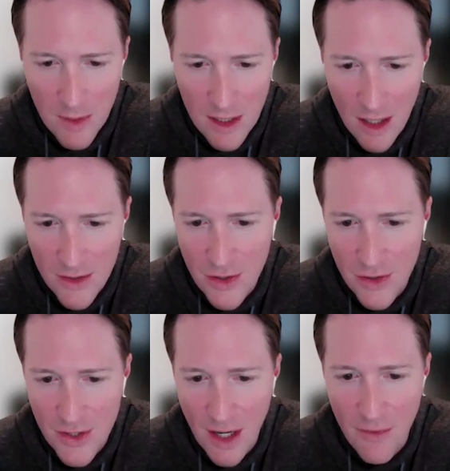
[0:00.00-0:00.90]
because you're
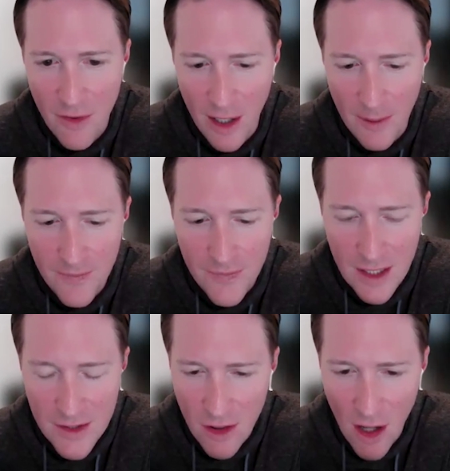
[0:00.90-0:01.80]
suffering.
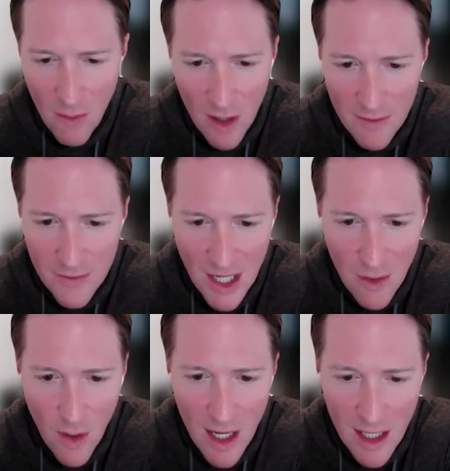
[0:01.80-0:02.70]
It's a long way of
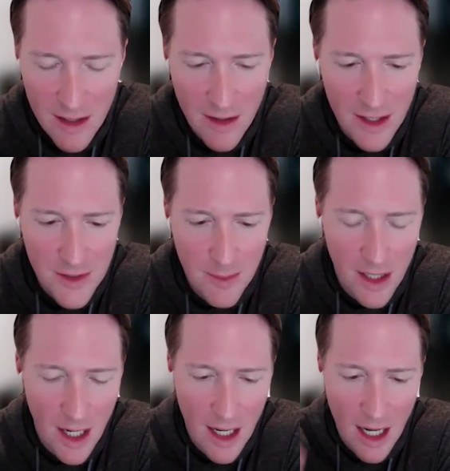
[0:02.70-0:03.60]
segueing into this,
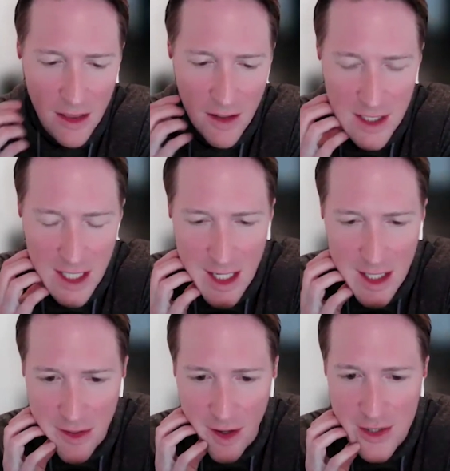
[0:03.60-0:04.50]
but I'd love to get
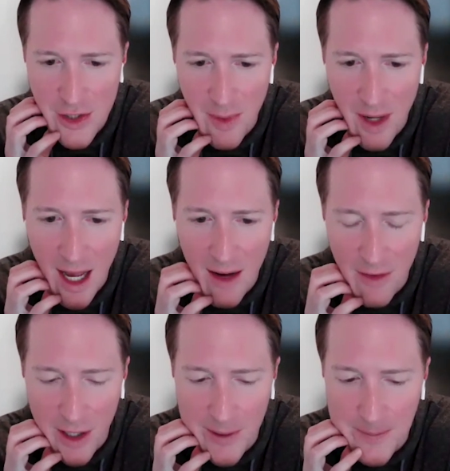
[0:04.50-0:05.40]
any thoughts you may have
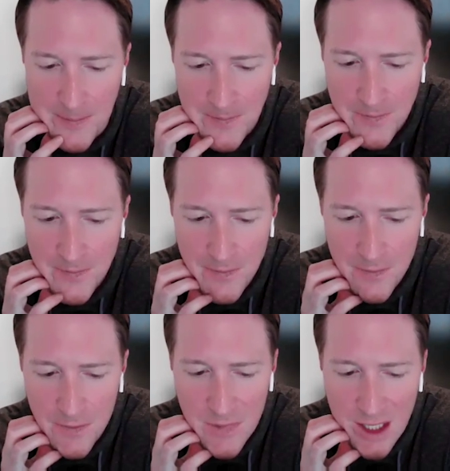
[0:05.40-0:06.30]
on
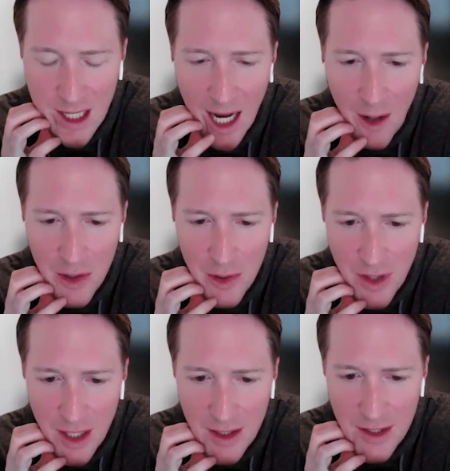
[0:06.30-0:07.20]
how you
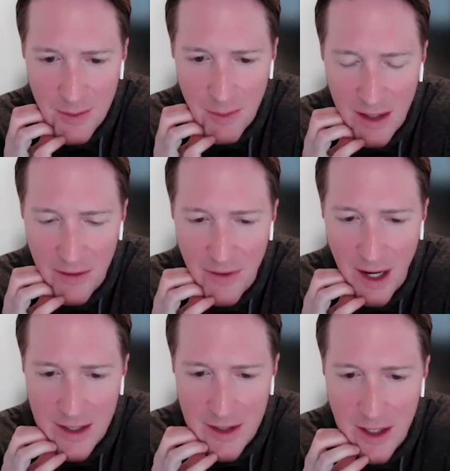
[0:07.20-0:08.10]
think this might
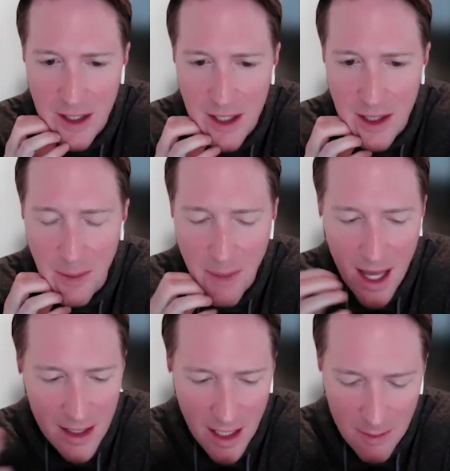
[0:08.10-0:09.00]
affect
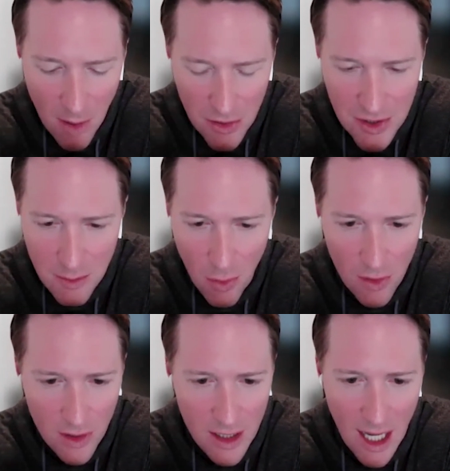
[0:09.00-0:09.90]
men, and most
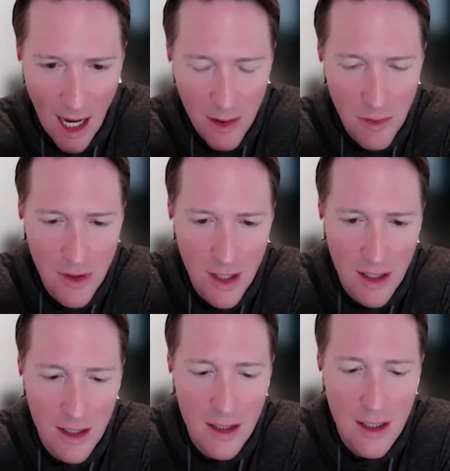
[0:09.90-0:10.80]
importantly, how you think